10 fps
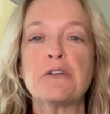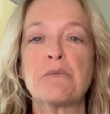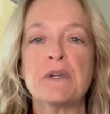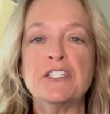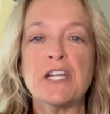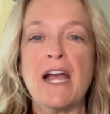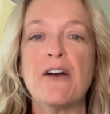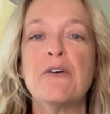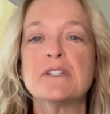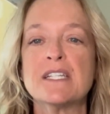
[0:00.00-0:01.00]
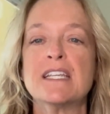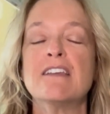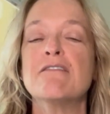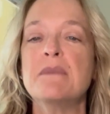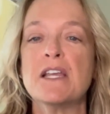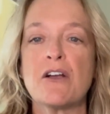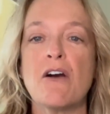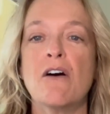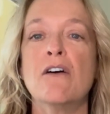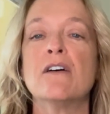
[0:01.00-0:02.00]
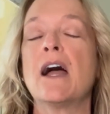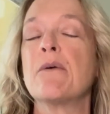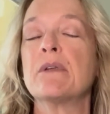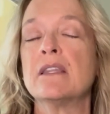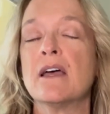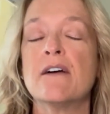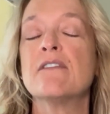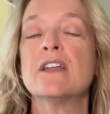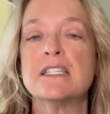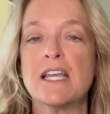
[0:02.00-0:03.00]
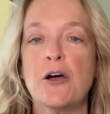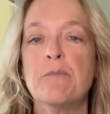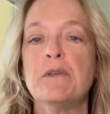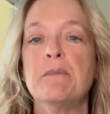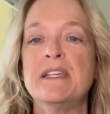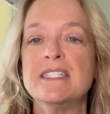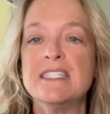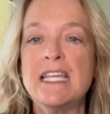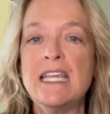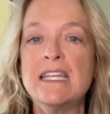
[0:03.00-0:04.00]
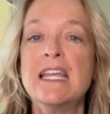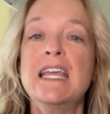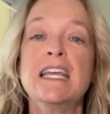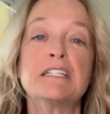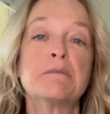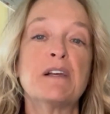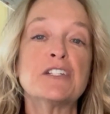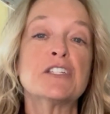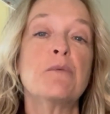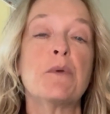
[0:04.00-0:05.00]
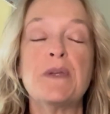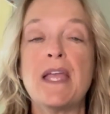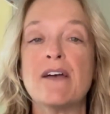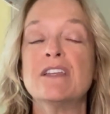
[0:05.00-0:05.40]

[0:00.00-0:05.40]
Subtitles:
to reach out, give me a call. I would love to help you be seen, especially when we have